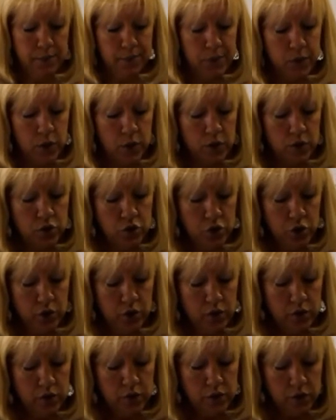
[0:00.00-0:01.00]
So the
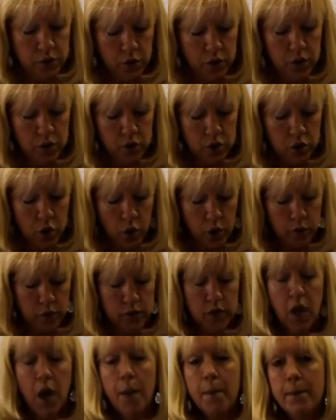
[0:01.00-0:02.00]
student
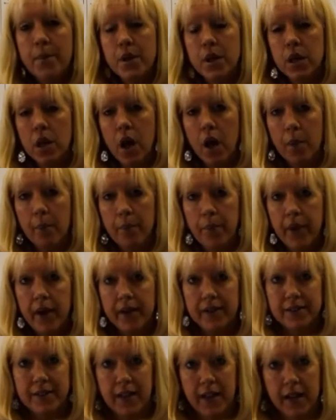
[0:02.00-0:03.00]
chose plump
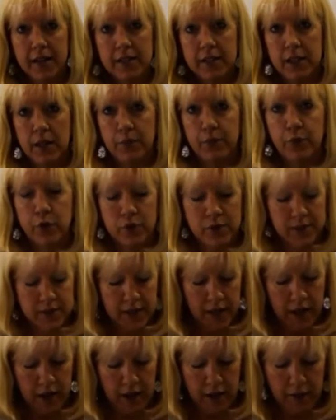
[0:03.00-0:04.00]
as the antonym for
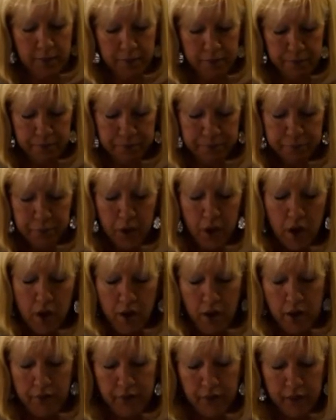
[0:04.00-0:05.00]
skinny,
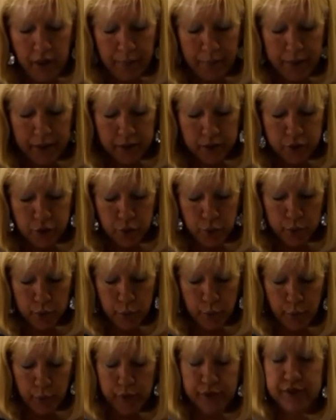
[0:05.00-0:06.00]
and then they picked 2 other
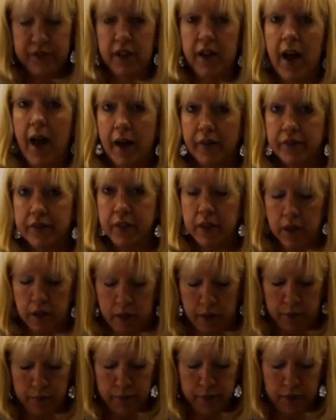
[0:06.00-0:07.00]
words that have
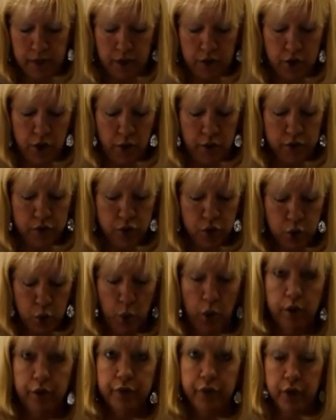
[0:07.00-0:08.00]
synonyms. They chose
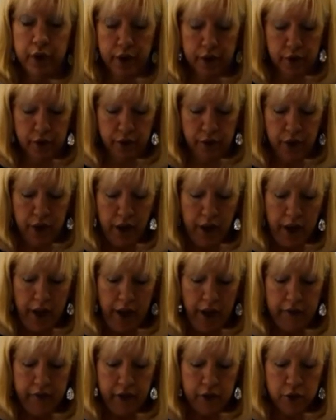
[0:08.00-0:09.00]
short for little,
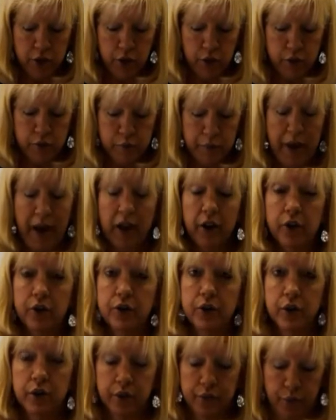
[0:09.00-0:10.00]
and they chose
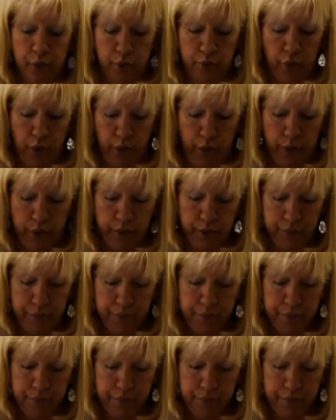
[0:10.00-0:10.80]
pedaled for road.